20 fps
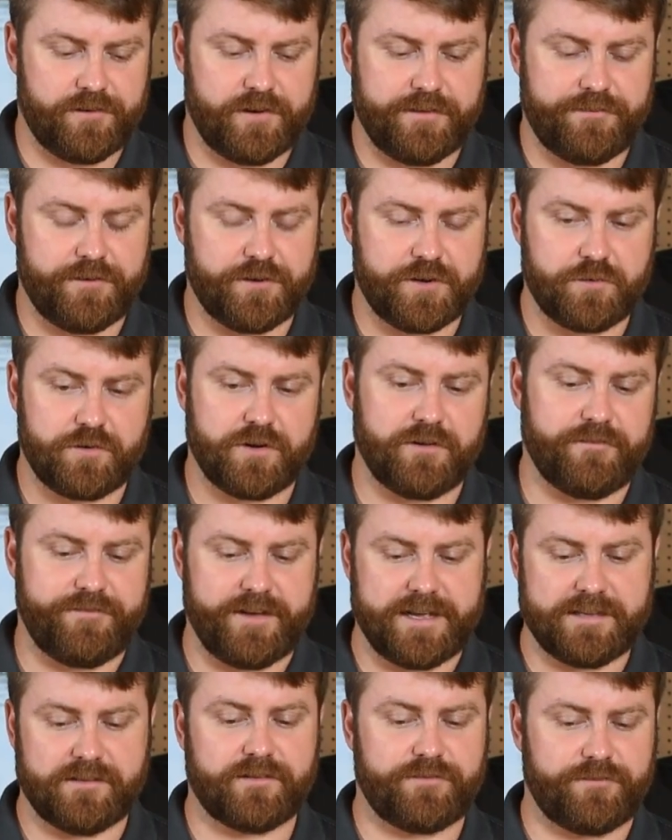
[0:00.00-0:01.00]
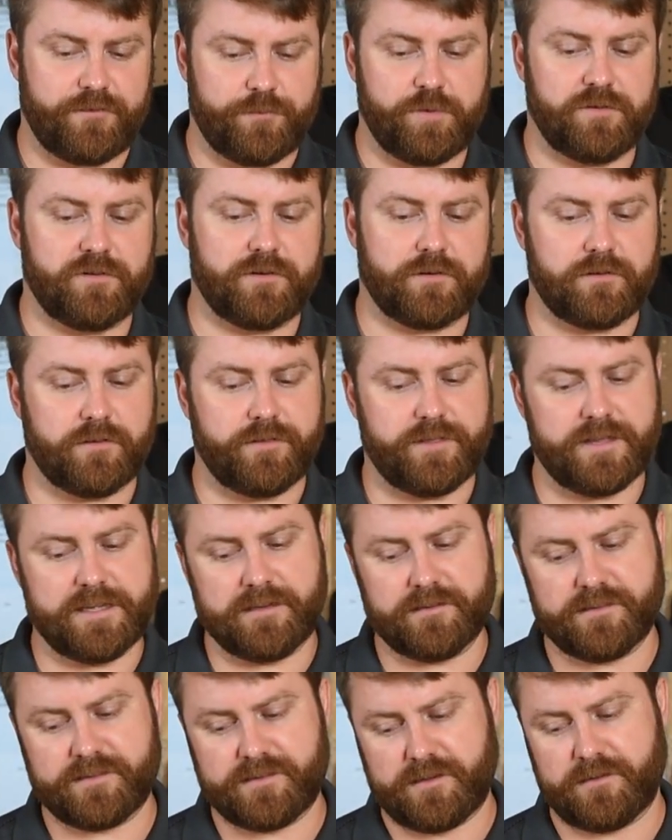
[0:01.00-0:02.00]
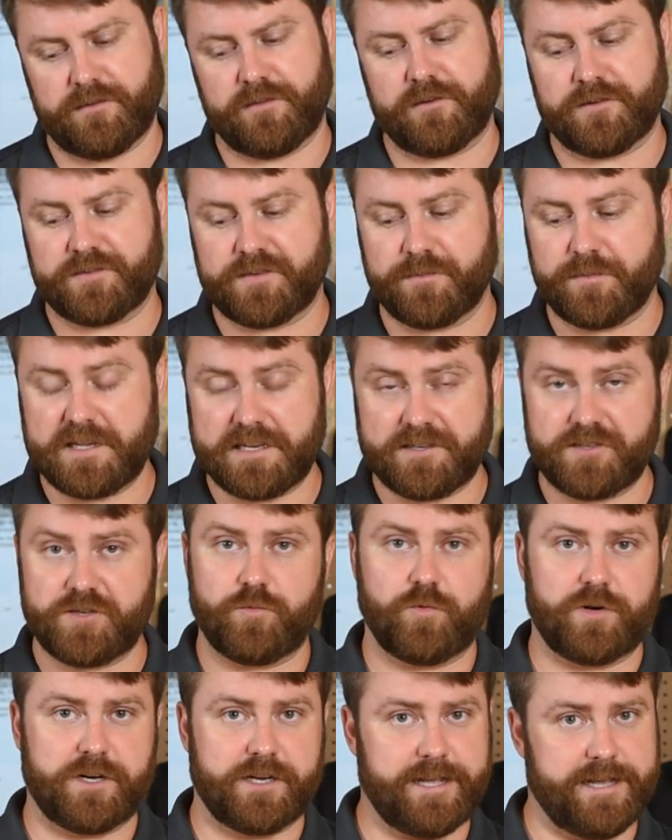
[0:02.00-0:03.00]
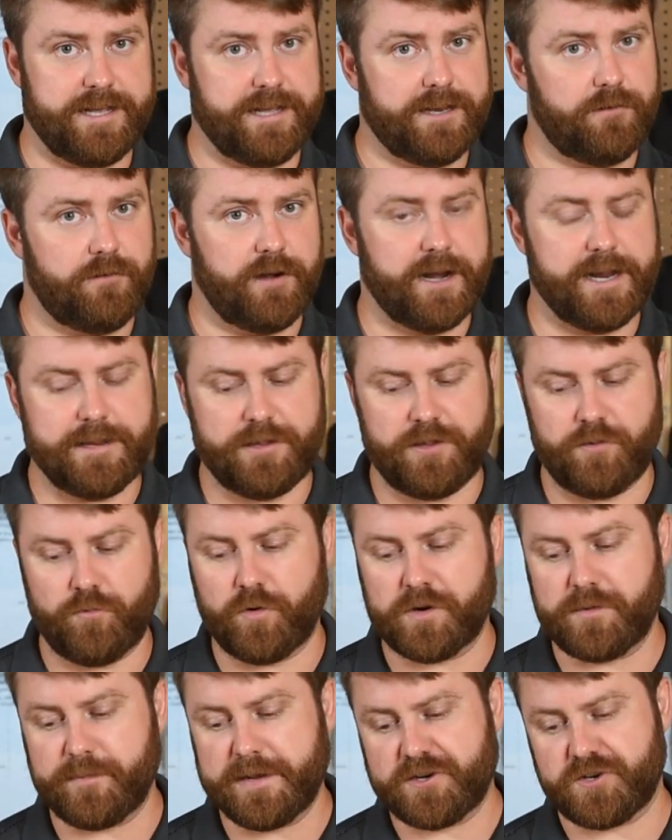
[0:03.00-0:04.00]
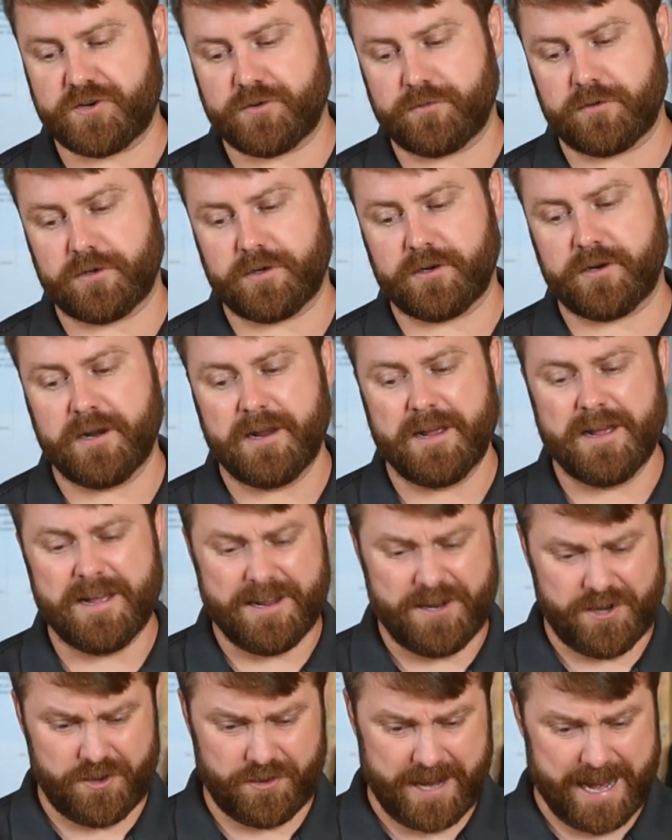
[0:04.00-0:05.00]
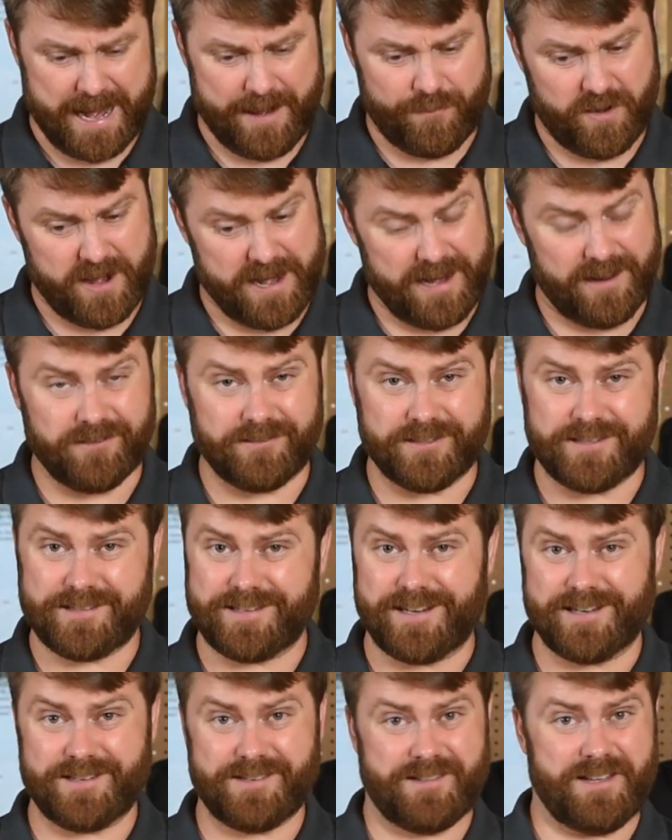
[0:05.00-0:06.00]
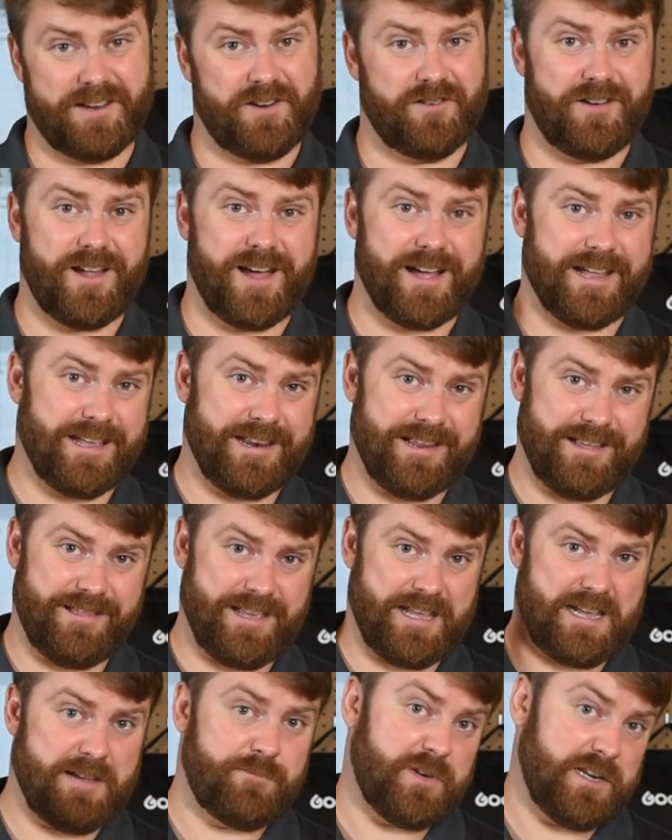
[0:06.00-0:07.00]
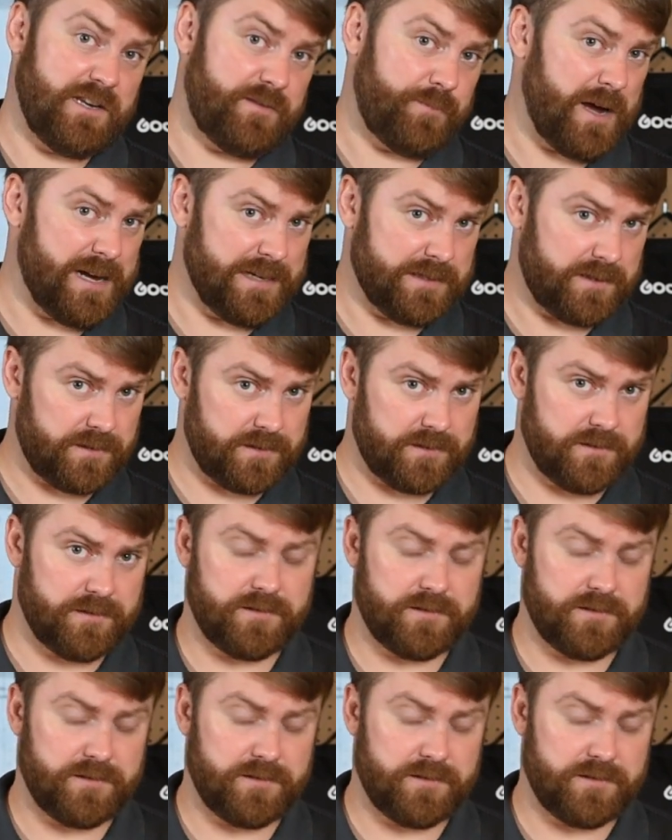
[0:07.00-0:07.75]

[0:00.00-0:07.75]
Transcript: you're doing events for political things, there's some things you want to hit, right? You want to make sure your camera angle is such that you're not getting the empty spots.